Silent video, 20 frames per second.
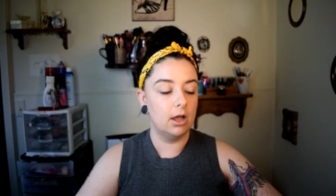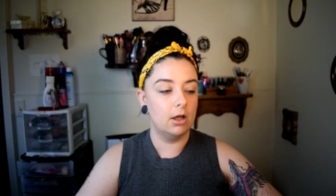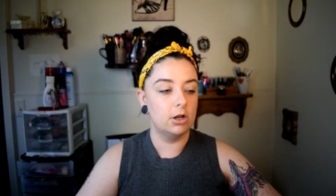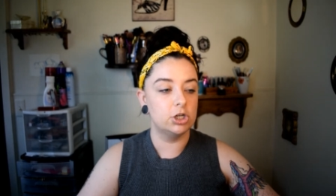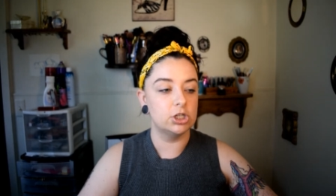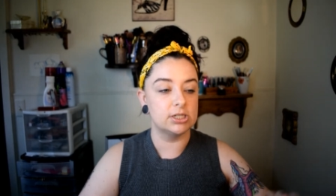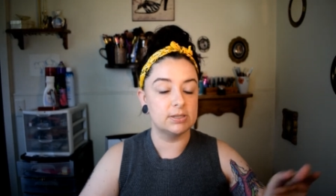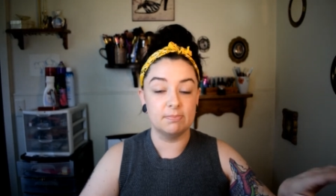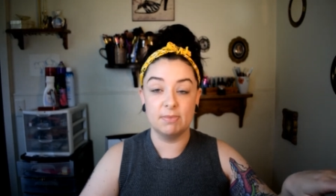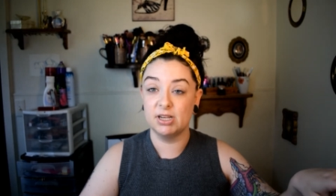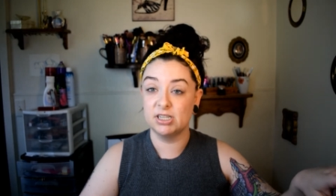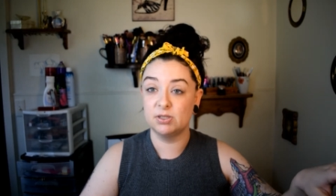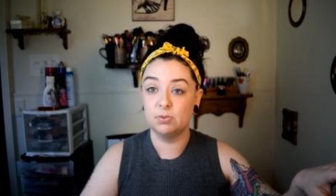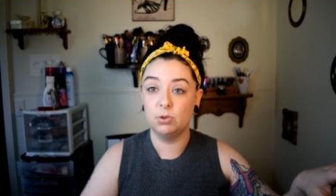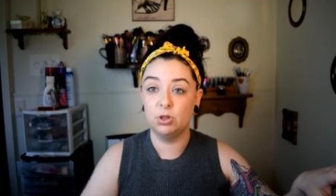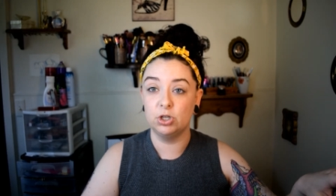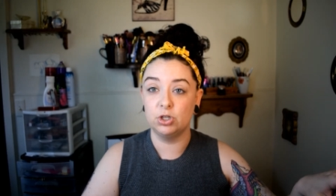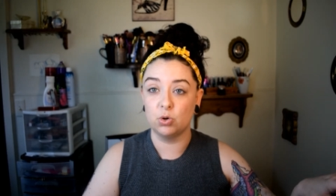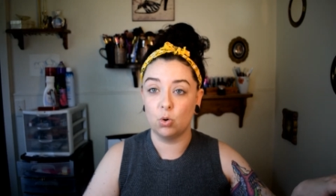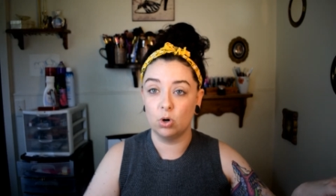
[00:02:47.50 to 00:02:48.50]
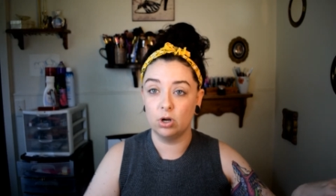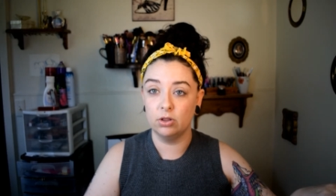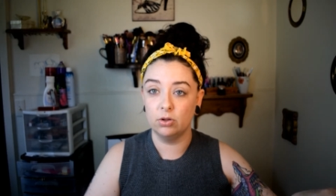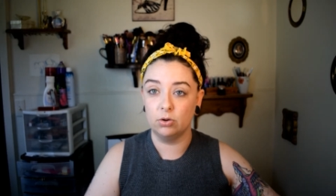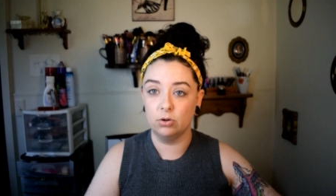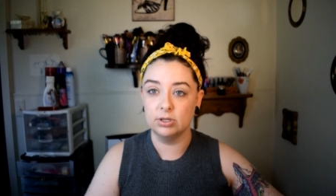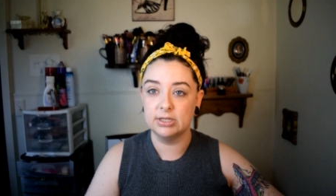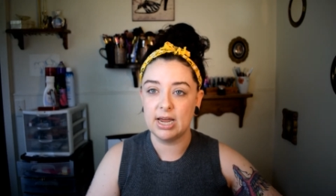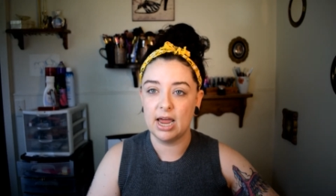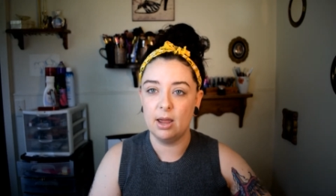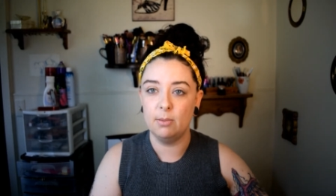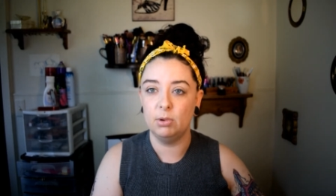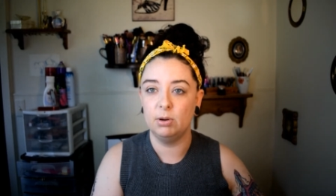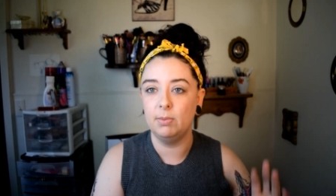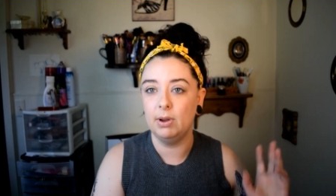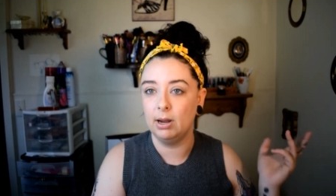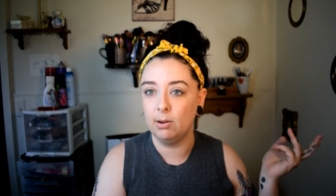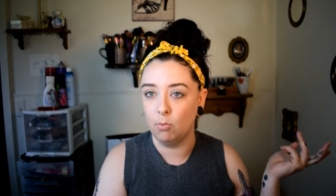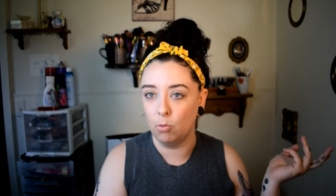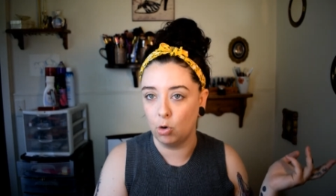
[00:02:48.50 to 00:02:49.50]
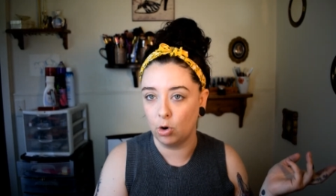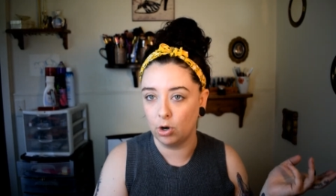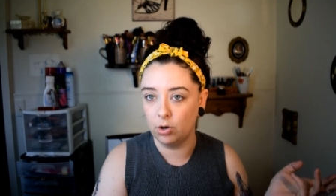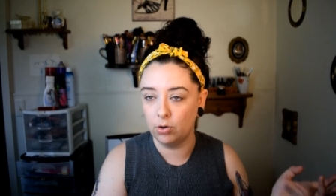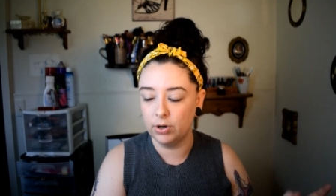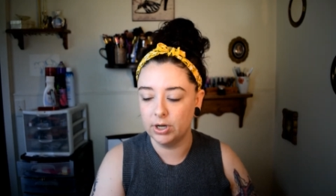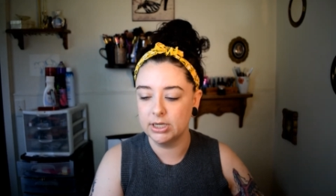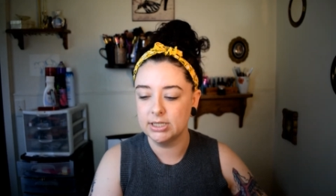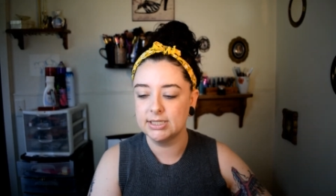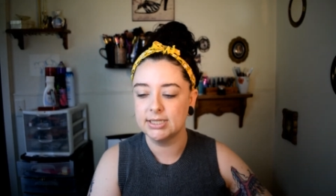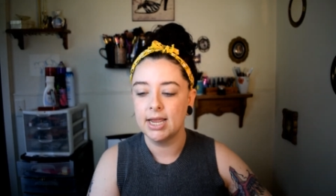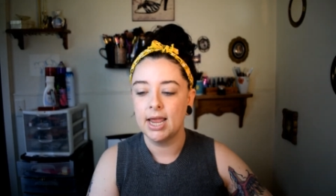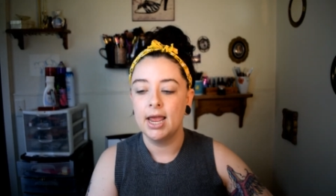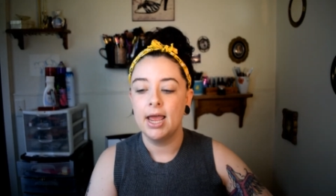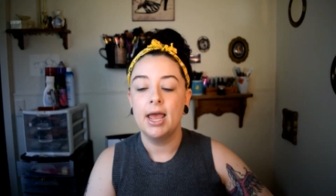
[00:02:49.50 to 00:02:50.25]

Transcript: just mess with the door the whole time and make more noise,